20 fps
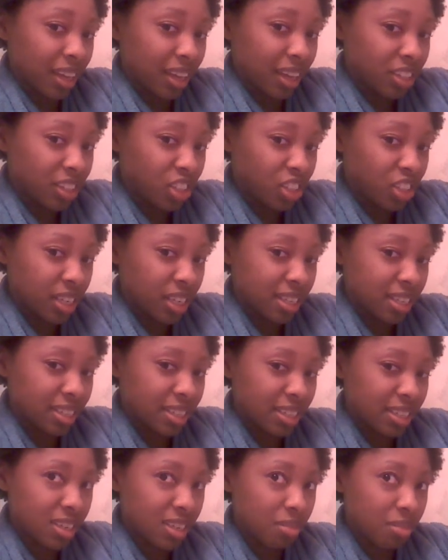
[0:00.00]
it's
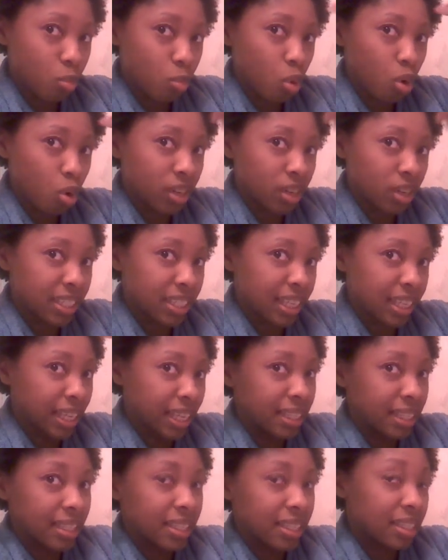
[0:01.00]
just more
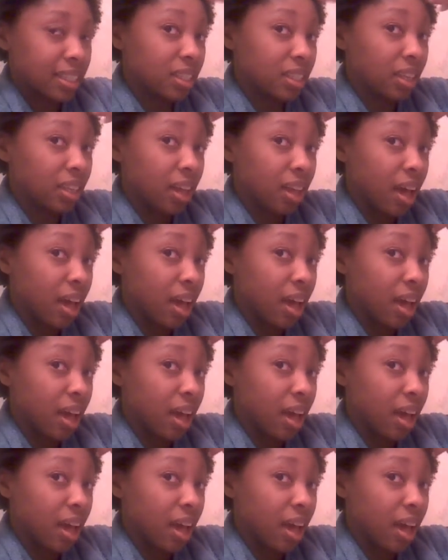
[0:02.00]
dense.